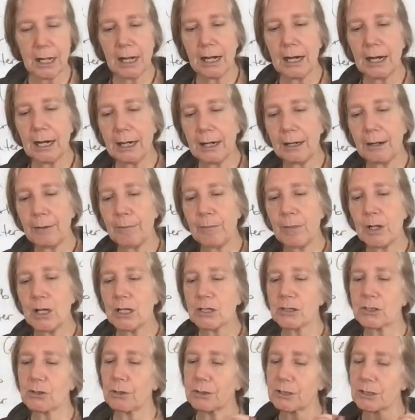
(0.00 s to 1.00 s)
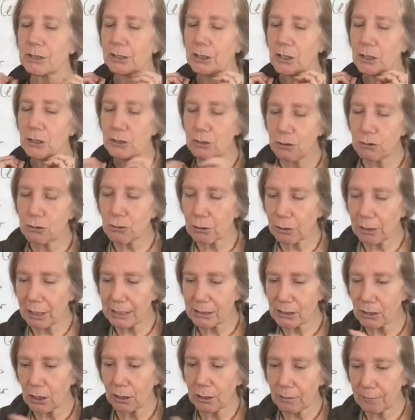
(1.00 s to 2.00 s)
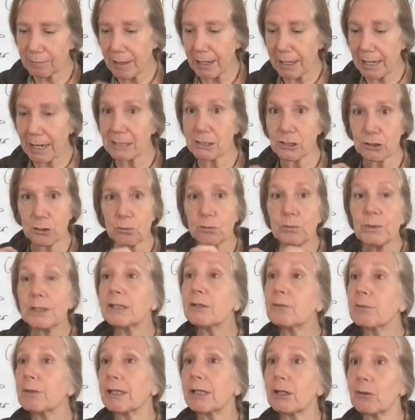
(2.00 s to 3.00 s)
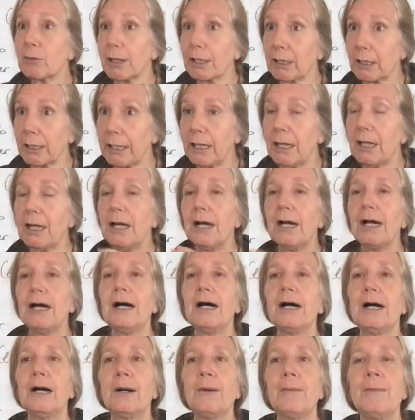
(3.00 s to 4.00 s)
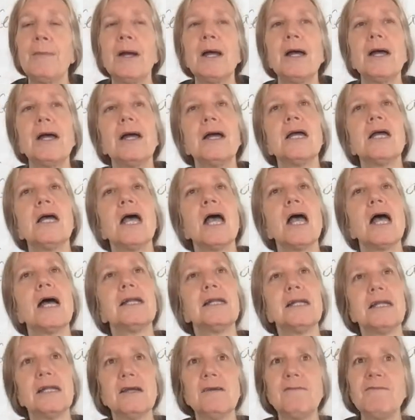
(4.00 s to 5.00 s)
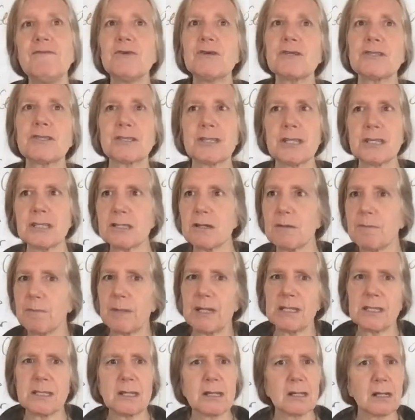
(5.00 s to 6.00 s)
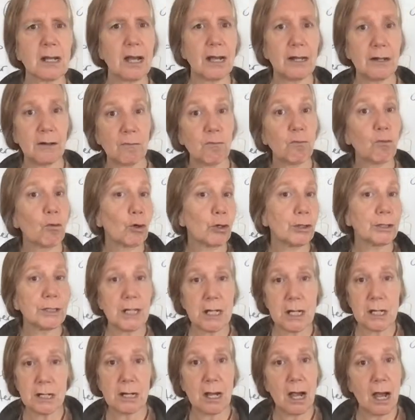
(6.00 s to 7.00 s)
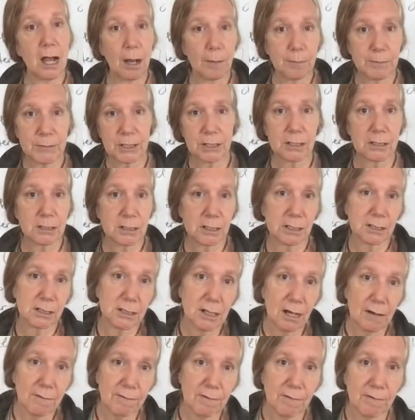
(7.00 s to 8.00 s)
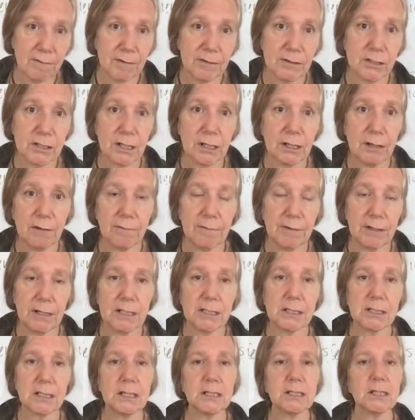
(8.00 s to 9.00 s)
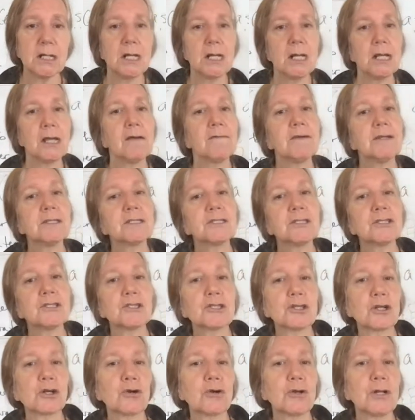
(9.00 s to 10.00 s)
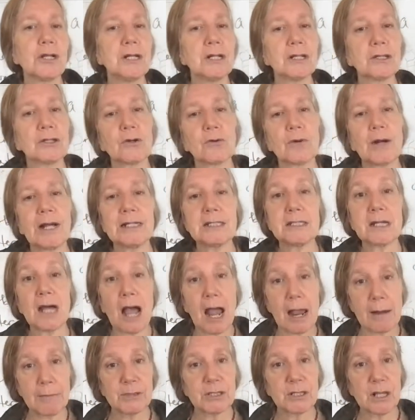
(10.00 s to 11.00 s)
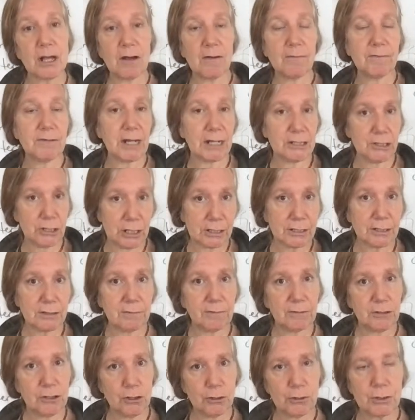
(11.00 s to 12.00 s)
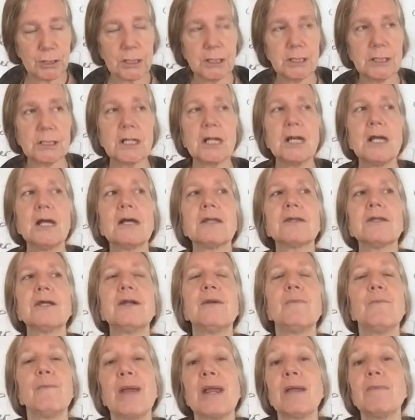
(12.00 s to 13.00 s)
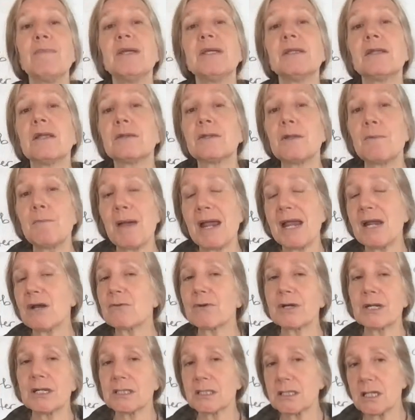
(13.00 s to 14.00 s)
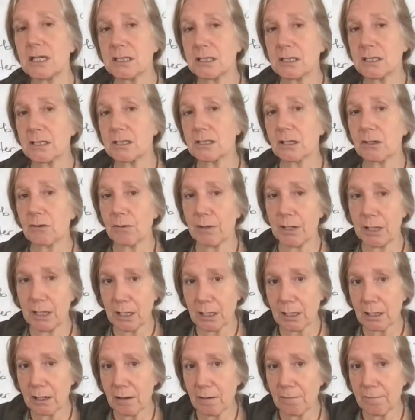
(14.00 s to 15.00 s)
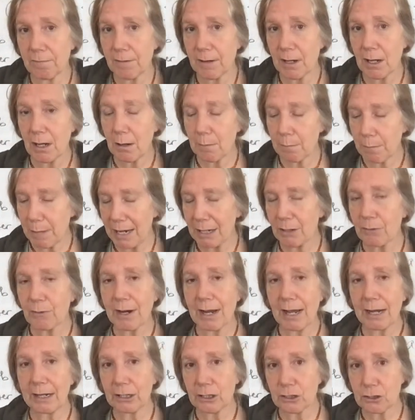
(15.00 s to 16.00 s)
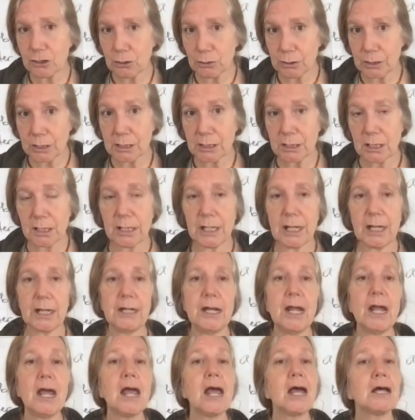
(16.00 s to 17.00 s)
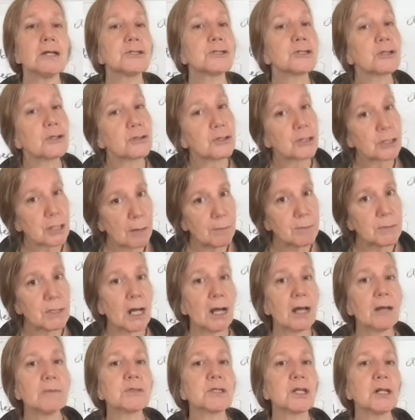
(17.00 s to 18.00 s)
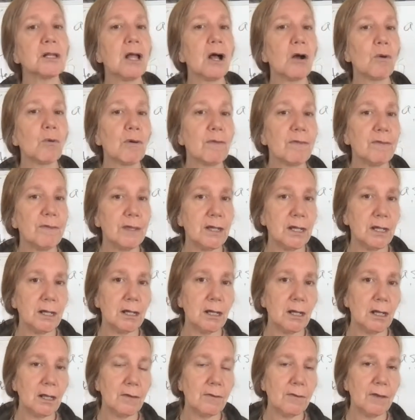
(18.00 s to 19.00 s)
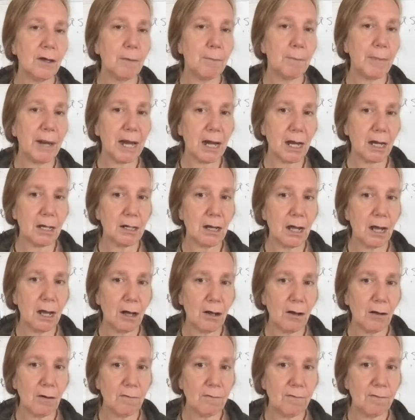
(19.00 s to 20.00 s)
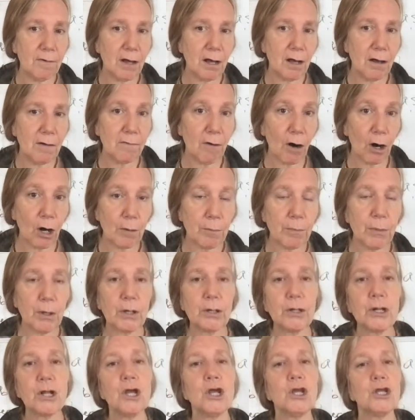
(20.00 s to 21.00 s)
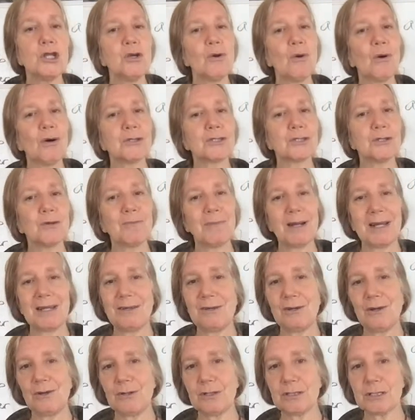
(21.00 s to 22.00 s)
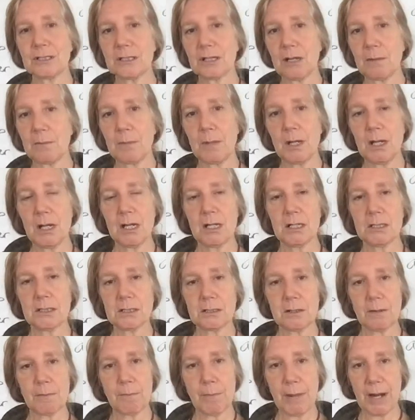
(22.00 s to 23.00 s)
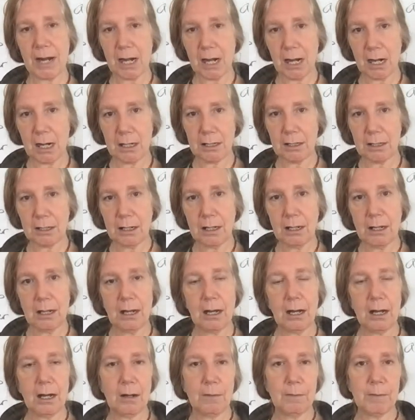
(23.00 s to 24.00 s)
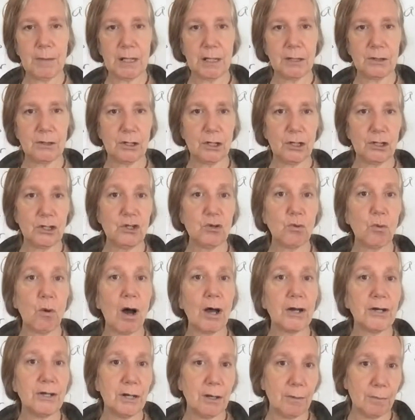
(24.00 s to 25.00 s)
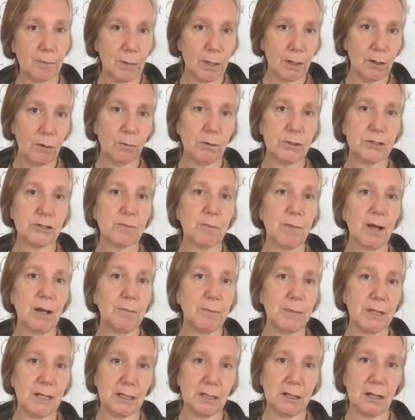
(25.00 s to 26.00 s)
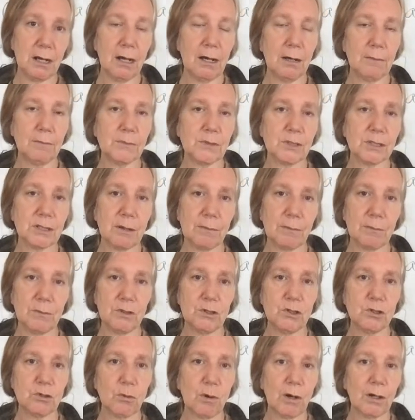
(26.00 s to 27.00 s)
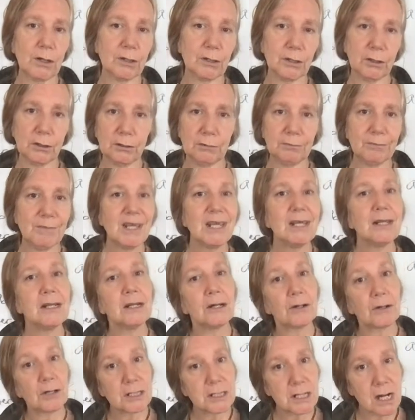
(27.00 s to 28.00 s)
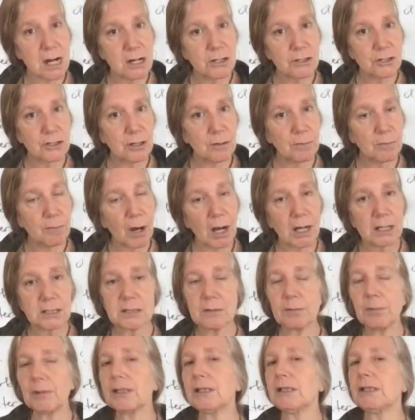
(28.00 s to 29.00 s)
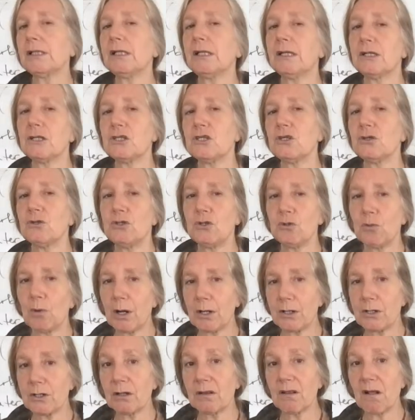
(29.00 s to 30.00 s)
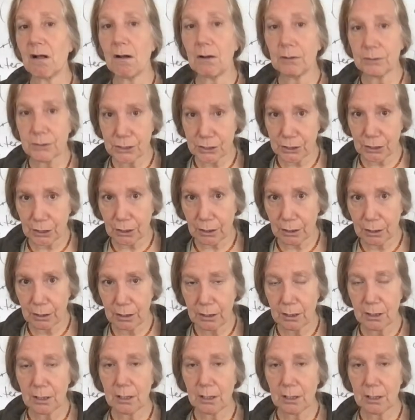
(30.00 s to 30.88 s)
Um, so it's going to neutralize all of that acid really, really quickly. Um, and if your system isn't kind of working up to, to snuff if, this, if it isn't if it isn't secreting the right types of digestive juices then it may be that the pancreas isn't secreting enough pancreatic juices then and so sometimes along with the the pain of, of heartburn you also might notice some some pain um, in the duodenum which might be um, some duodenal irritation possibly leading to a duodenal ulcer